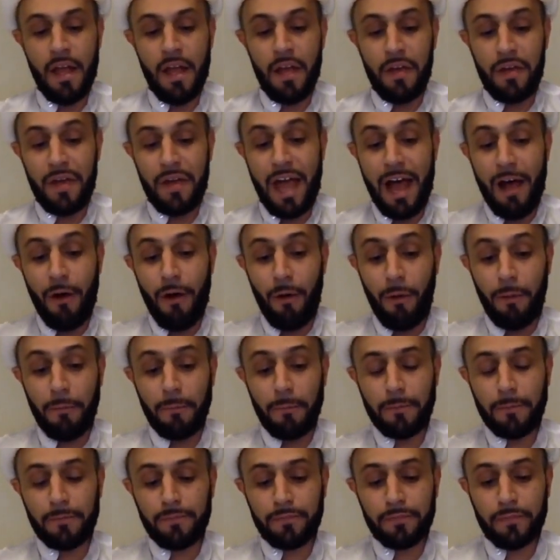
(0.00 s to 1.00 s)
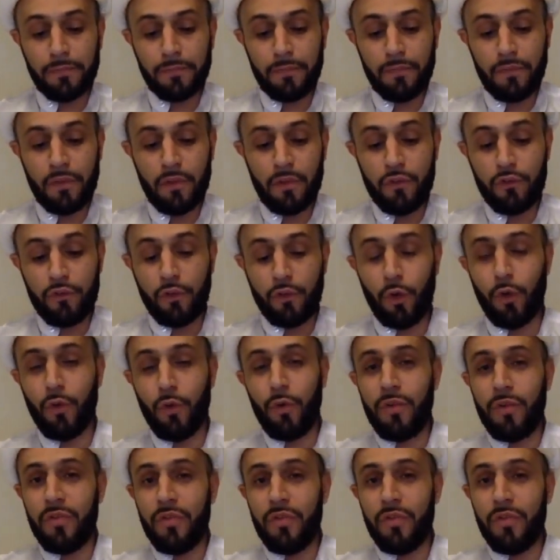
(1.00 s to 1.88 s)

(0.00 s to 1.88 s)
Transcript: Now, so